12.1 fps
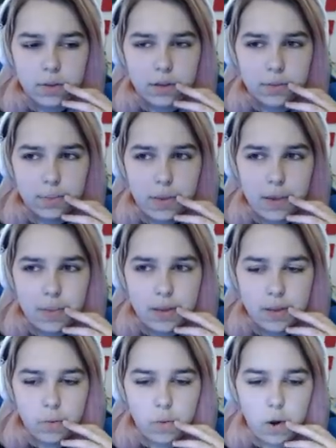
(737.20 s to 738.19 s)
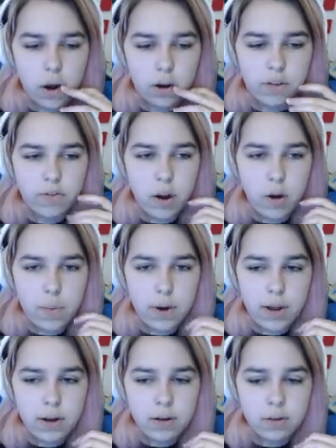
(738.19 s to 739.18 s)
one's maybe the waterfall
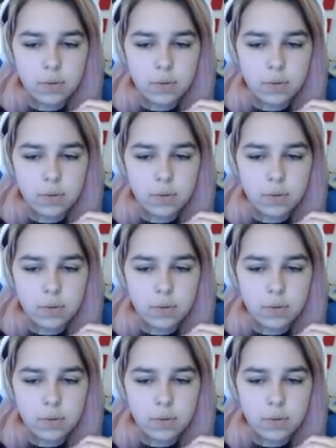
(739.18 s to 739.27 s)
one,